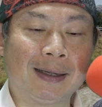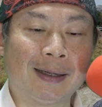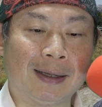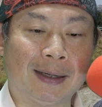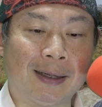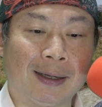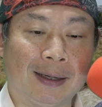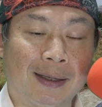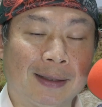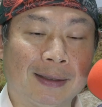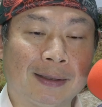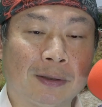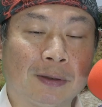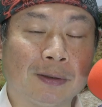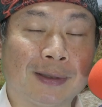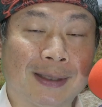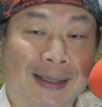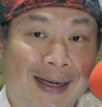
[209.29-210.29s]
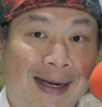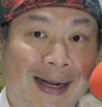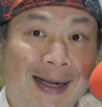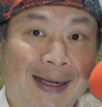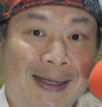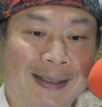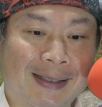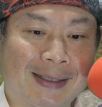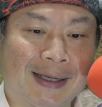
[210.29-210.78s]
to
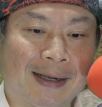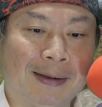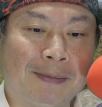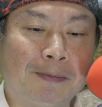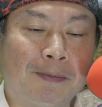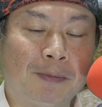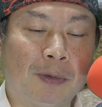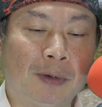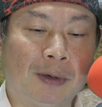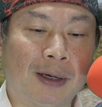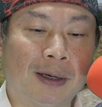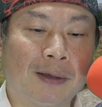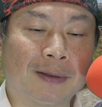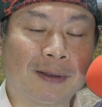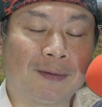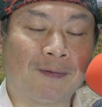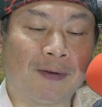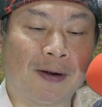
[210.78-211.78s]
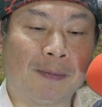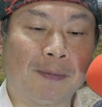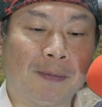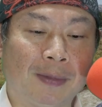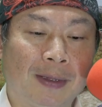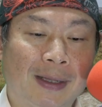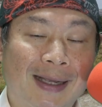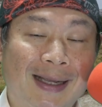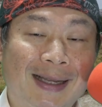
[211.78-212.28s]
select some routes
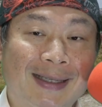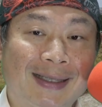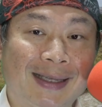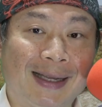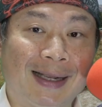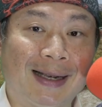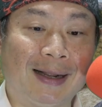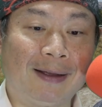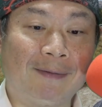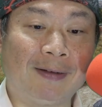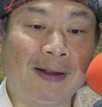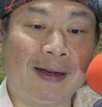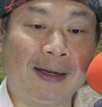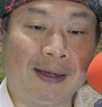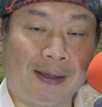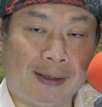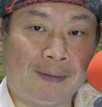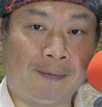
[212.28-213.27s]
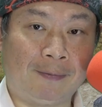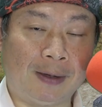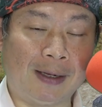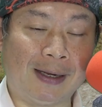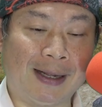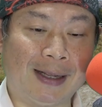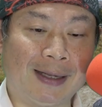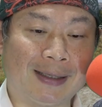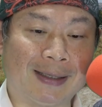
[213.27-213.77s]
from these 11
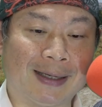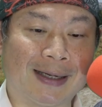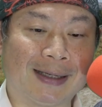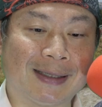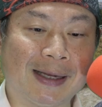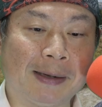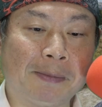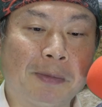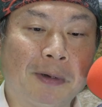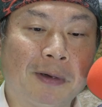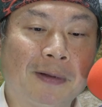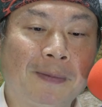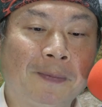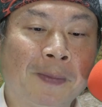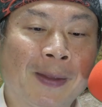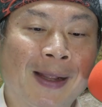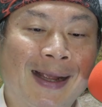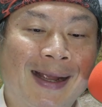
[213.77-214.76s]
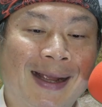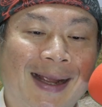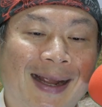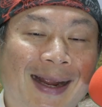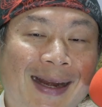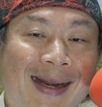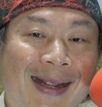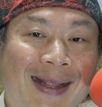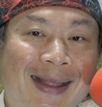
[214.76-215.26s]
in this example,
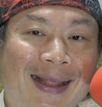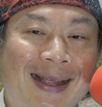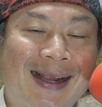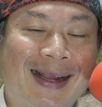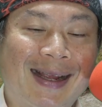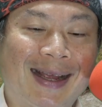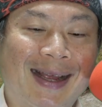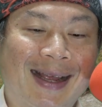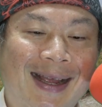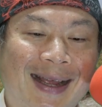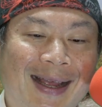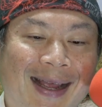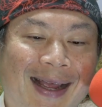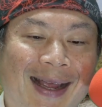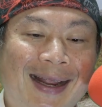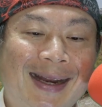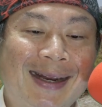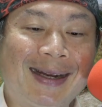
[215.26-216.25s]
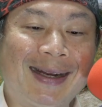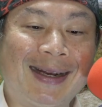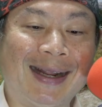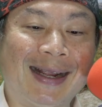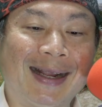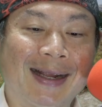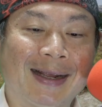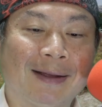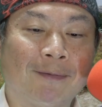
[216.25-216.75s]
anything
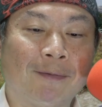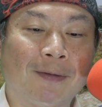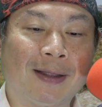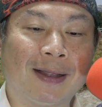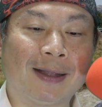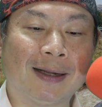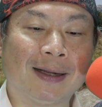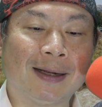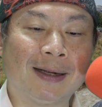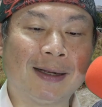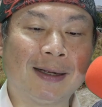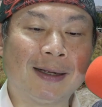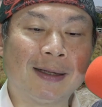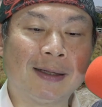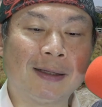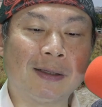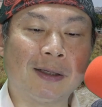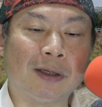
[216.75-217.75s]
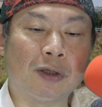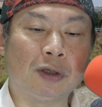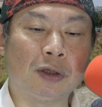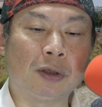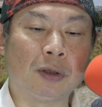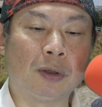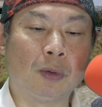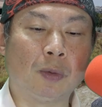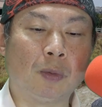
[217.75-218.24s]
ending with
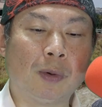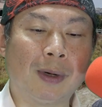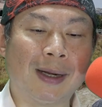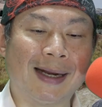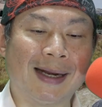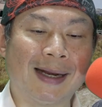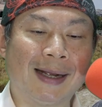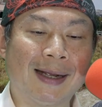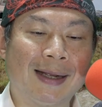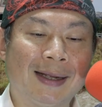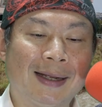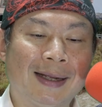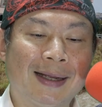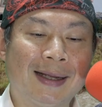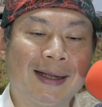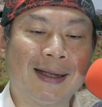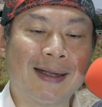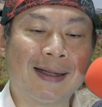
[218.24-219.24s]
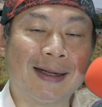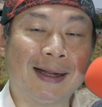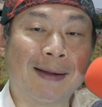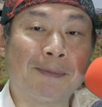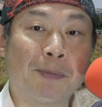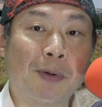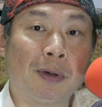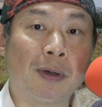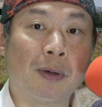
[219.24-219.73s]
digit 1,
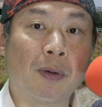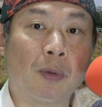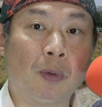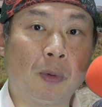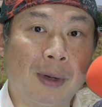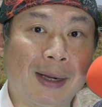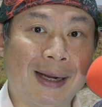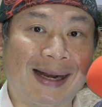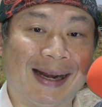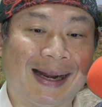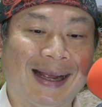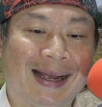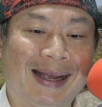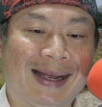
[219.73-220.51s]
number 1.